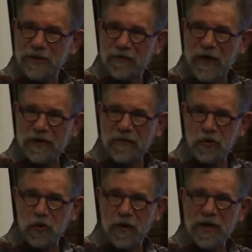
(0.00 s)
In fact,
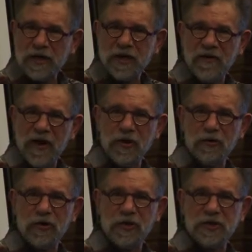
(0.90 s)
if you created a file
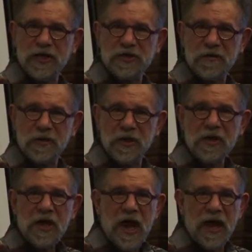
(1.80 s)
in order to test something
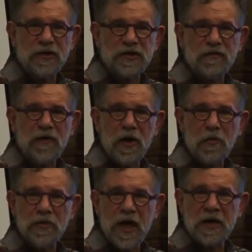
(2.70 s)
and there's a
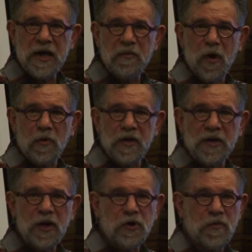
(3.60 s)
file with that name
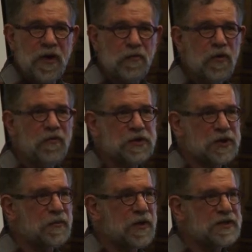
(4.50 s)
already there, you better move it
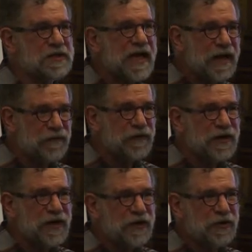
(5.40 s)
someplace safe,
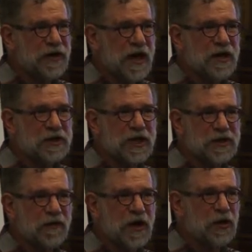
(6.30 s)
create a
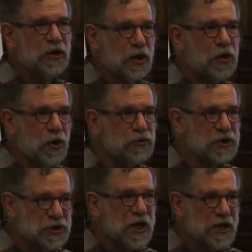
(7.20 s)
test file in a
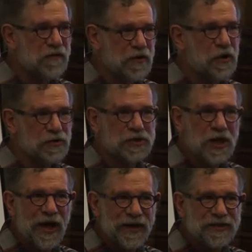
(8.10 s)
known state of a known
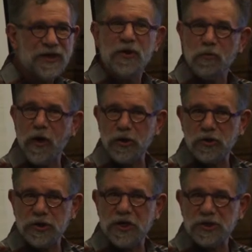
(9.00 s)
size, run
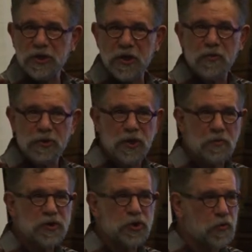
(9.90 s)
your test, and then put the
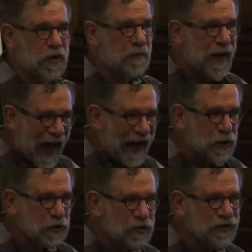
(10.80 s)
original one back.